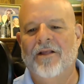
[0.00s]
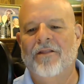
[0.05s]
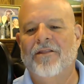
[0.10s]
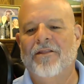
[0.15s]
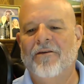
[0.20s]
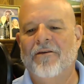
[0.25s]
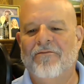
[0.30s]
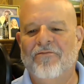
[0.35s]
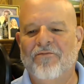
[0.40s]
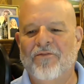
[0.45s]

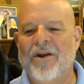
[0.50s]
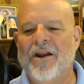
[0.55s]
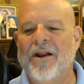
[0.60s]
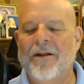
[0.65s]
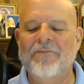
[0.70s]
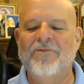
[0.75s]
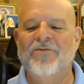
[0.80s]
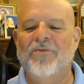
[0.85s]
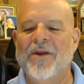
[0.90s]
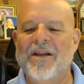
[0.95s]
The
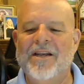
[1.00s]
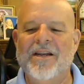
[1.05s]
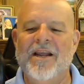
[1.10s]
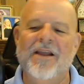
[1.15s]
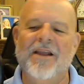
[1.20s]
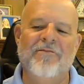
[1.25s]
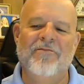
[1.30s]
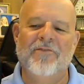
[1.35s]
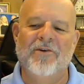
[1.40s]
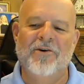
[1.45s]
freedoms we
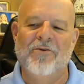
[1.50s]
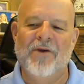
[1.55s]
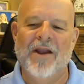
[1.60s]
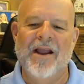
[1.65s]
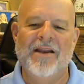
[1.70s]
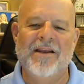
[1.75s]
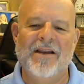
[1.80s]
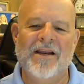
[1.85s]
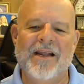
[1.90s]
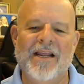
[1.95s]
take for
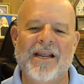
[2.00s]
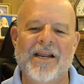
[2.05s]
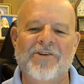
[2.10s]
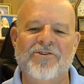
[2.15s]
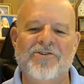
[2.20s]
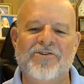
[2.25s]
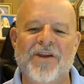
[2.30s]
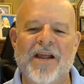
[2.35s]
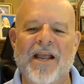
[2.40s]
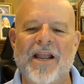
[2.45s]
granted
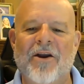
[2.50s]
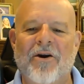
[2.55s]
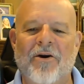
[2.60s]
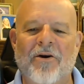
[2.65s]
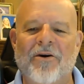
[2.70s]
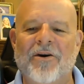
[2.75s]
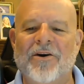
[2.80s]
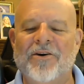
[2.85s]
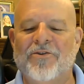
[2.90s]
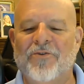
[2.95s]
each day
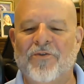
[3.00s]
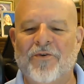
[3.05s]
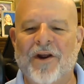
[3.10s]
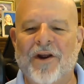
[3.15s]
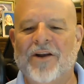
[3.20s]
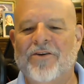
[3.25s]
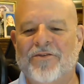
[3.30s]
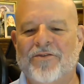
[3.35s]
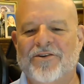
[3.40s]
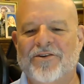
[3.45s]
are a
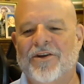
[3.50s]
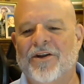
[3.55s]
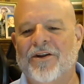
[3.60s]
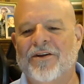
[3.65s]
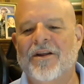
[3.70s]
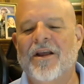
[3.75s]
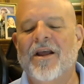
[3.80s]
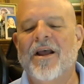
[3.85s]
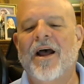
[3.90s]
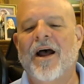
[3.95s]
direct
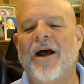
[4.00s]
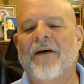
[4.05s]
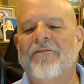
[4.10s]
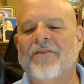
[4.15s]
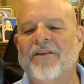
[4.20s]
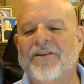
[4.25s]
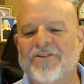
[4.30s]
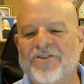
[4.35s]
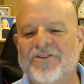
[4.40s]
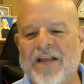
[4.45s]
result of
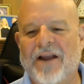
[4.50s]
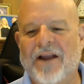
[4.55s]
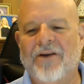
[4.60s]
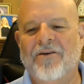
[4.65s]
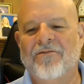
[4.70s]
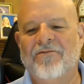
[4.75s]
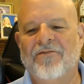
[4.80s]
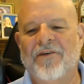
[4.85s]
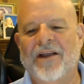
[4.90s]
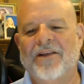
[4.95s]
the
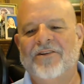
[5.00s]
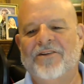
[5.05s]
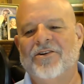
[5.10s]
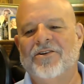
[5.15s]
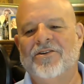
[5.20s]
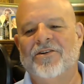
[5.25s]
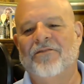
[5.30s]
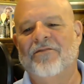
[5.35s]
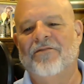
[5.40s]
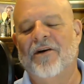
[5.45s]

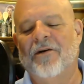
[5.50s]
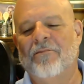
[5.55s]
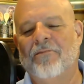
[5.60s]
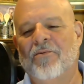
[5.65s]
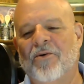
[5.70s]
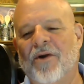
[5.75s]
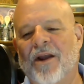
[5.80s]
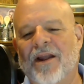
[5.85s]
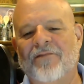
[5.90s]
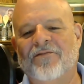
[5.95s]
sacrifices of our
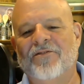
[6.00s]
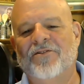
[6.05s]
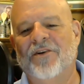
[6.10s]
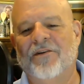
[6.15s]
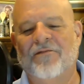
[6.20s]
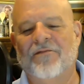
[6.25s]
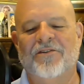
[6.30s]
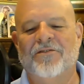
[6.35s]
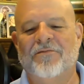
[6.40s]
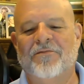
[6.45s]
brave
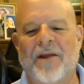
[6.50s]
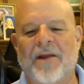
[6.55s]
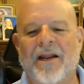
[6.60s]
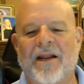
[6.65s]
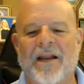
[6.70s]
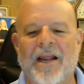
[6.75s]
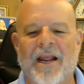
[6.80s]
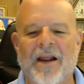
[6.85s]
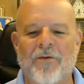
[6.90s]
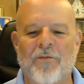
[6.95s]

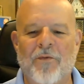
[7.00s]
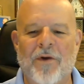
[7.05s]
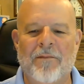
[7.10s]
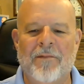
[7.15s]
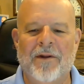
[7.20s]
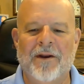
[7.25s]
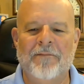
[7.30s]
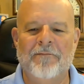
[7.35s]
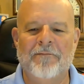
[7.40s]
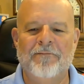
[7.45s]
servicemen and
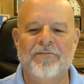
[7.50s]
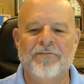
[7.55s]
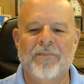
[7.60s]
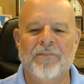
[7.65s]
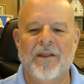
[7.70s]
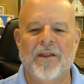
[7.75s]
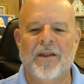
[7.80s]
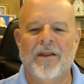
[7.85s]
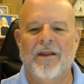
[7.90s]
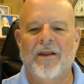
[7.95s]
women.
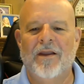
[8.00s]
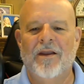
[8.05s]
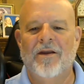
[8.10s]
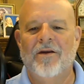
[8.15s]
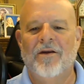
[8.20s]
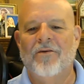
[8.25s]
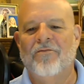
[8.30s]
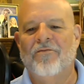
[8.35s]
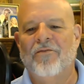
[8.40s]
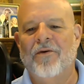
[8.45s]

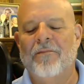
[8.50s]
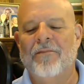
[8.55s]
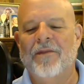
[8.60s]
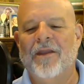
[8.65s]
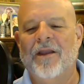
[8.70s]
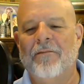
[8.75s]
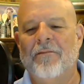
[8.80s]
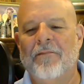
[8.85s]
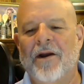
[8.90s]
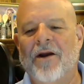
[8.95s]
From
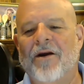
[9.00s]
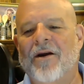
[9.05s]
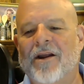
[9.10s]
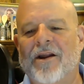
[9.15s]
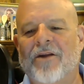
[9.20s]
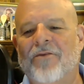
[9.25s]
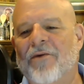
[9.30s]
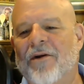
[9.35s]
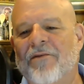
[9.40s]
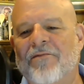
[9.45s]
the
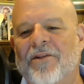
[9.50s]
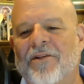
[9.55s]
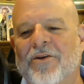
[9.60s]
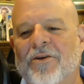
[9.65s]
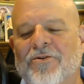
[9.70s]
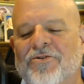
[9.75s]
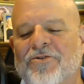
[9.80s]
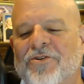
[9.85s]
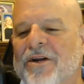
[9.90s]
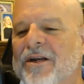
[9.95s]
American
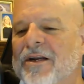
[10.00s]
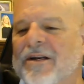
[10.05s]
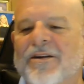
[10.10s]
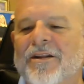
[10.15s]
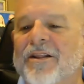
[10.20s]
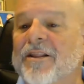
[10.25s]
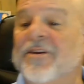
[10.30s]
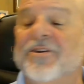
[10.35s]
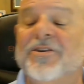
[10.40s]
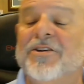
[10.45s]
Revolution
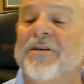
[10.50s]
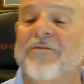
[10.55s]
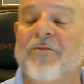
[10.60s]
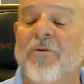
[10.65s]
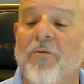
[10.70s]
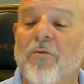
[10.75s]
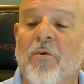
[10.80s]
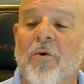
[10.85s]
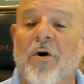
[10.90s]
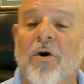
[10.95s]
to the
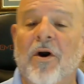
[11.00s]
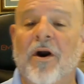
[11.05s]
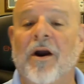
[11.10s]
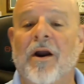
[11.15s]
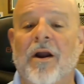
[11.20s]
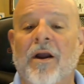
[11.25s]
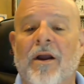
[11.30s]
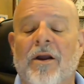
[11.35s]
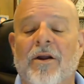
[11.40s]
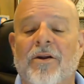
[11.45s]
Civil War
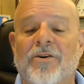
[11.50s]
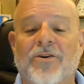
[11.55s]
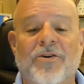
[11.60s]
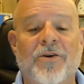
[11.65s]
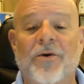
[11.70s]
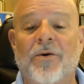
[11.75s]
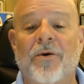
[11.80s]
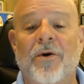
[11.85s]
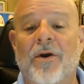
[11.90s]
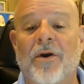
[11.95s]

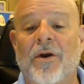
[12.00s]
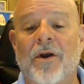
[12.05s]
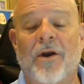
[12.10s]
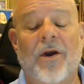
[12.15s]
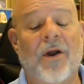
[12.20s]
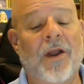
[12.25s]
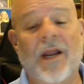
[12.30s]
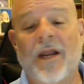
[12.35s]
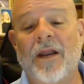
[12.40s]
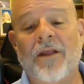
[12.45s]
to
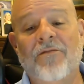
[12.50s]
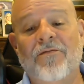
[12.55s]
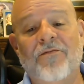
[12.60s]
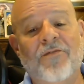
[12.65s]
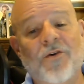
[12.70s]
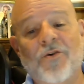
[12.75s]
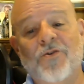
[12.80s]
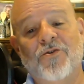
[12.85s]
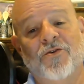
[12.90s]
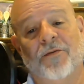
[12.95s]
any
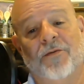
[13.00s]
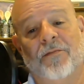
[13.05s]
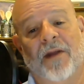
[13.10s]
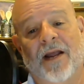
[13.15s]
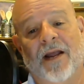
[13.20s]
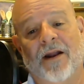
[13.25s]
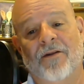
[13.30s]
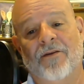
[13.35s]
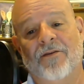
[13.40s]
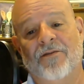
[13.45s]
future
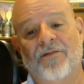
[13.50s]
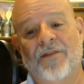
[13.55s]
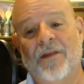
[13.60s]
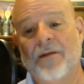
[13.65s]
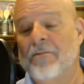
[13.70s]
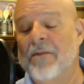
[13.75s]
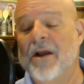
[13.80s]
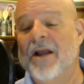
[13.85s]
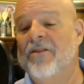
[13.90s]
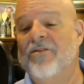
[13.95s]
battles
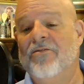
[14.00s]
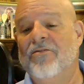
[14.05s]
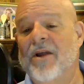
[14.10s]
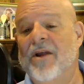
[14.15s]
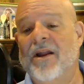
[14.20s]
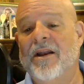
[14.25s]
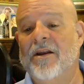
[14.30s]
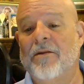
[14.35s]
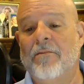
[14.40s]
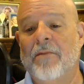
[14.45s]
that might
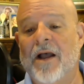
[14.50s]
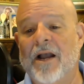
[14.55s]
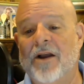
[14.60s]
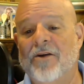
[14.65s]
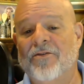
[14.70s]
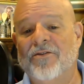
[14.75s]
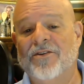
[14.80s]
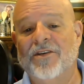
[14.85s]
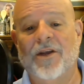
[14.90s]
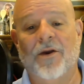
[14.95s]
threaten
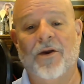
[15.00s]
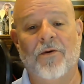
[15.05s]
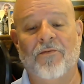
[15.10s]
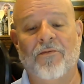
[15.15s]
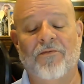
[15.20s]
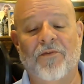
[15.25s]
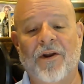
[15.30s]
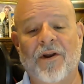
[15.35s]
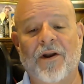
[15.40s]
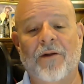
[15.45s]
democracy or
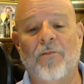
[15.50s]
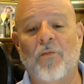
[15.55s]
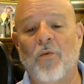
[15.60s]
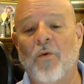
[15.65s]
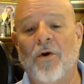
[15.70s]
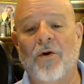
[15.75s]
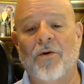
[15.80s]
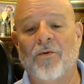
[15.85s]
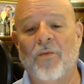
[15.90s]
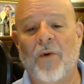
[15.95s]
freedom
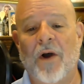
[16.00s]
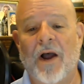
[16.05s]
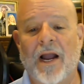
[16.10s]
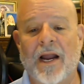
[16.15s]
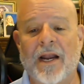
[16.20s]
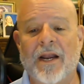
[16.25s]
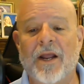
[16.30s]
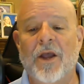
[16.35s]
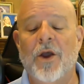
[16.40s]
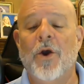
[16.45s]

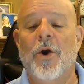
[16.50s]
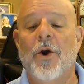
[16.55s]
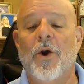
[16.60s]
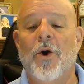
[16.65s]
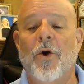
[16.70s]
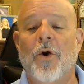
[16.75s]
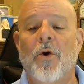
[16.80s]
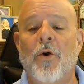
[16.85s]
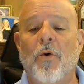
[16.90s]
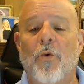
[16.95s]
worldwide,
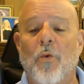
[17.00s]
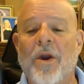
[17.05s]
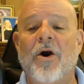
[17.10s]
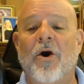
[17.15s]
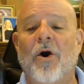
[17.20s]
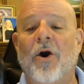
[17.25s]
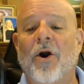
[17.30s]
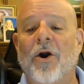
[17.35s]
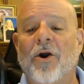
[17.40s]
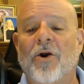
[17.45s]
we
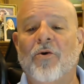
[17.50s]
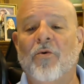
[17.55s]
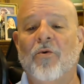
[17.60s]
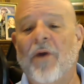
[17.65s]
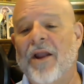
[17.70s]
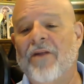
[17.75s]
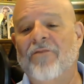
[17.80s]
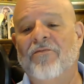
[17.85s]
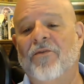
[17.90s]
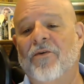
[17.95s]
are
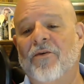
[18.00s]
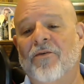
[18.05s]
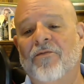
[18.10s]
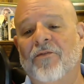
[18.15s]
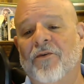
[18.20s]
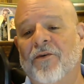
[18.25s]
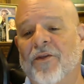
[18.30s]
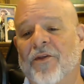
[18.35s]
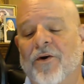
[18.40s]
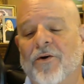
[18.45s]
grateful
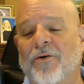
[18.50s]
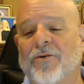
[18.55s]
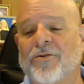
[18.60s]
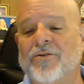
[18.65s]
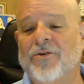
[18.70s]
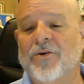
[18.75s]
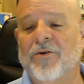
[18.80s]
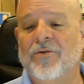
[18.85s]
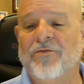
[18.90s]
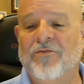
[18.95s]
for
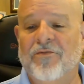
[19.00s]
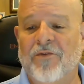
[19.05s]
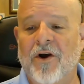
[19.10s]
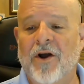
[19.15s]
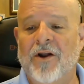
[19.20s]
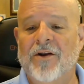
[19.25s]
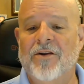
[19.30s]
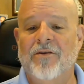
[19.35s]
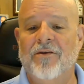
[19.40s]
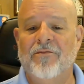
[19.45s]
those who
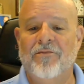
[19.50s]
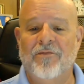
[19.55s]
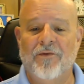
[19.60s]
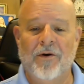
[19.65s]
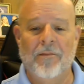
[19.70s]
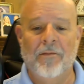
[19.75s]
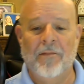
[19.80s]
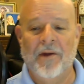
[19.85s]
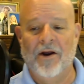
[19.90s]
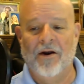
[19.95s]
fought
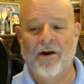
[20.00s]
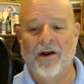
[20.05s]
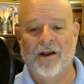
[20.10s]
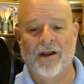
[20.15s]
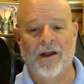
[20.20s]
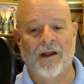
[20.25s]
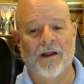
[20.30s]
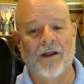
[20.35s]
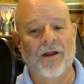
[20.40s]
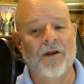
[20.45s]
for
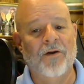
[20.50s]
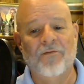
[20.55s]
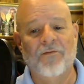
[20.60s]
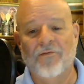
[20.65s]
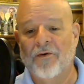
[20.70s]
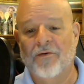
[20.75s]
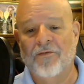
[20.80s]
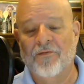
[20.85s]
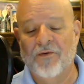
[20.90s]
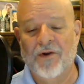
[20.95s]
America,
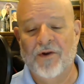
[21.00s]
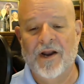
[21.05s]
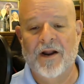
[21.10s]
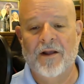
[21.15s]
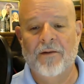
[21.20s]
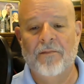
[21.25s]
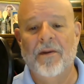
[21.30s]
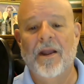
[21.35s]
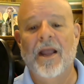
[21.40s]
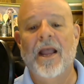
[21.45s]
for
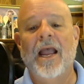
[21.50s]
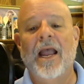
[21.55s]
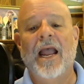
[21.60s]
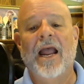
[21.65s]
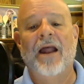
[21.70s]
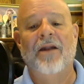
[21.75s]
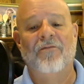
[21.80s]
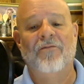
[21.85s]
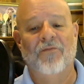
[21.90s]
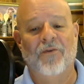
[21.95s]
freedom
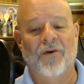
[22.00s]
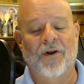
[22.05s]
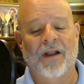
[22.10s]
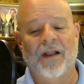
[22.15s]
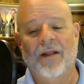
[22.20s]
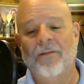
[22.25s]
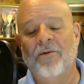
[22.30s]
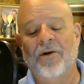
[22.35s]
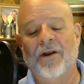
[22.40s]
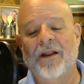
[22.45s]
and for
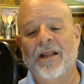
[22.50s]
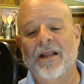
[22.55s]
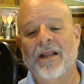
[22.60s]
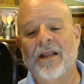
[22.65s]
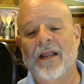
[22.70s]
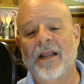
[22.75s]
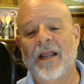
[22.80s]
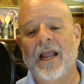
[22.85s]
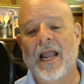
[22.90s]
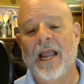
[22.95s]

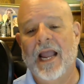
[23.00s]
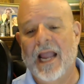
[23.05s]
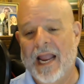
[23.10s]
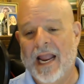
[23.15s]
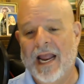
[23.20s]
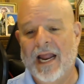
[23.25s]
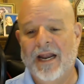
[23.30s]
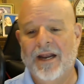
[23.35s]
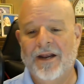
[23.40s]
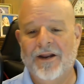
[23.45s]
liberty
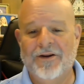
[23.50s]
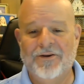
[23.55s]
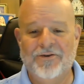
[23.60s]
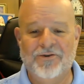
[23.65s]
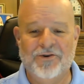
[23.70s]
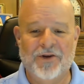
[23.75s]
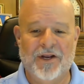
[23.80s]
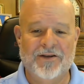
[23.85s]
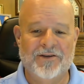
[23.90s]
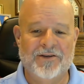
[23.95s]
and
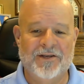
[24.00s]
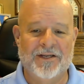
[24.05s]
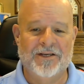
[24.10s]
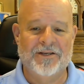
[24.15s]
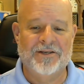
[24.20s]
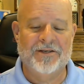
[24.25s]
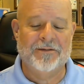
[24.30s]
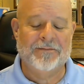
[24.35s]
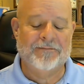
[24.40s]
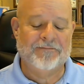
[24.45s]

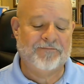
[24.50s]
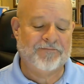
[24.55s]
justice.